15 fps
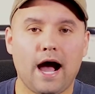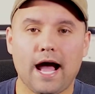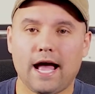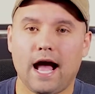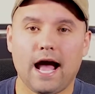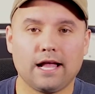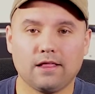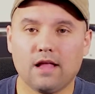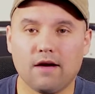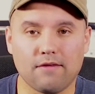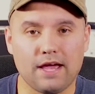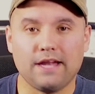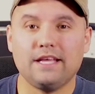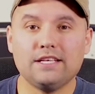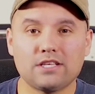I, I love
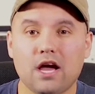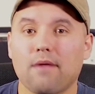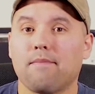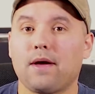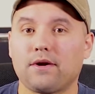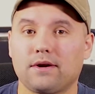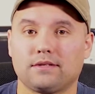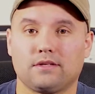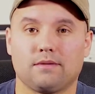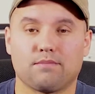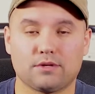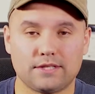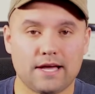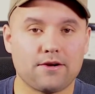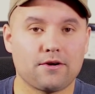it. And he's gotten better as a
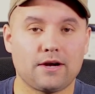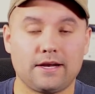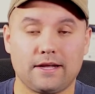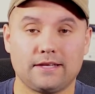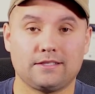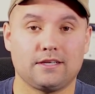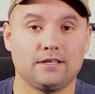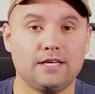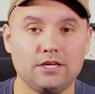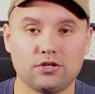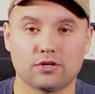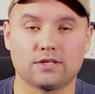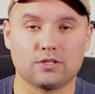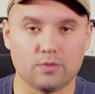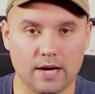presenter and as a
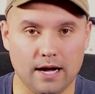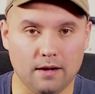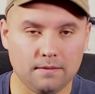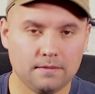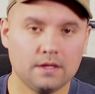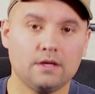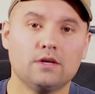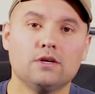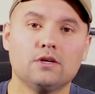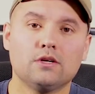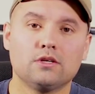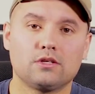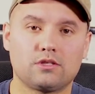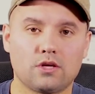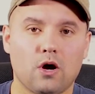teacher as well.
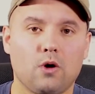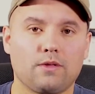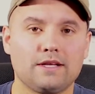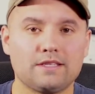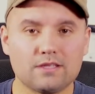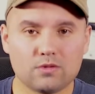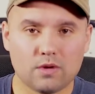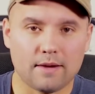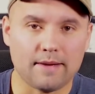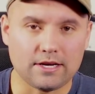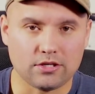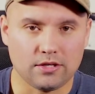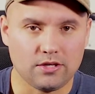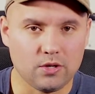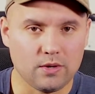So this is what I'm
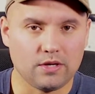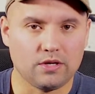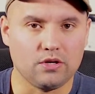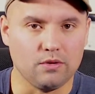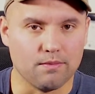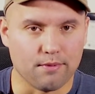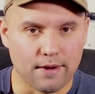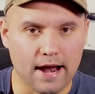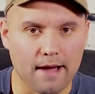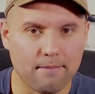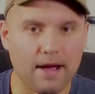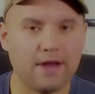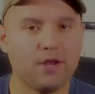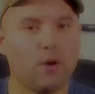actually doing to prep. I